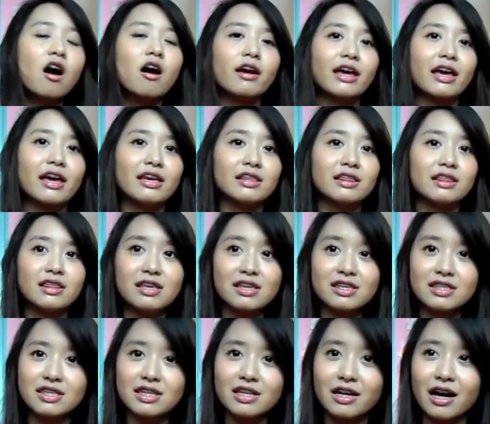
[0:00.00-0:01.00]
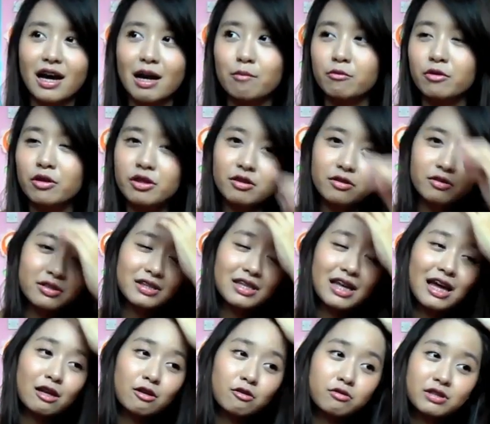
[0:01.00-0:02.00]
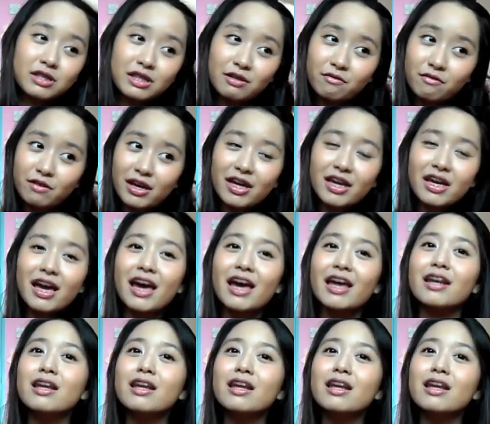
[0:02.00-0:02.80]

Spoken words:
okay, this year I'm going to start losing weight,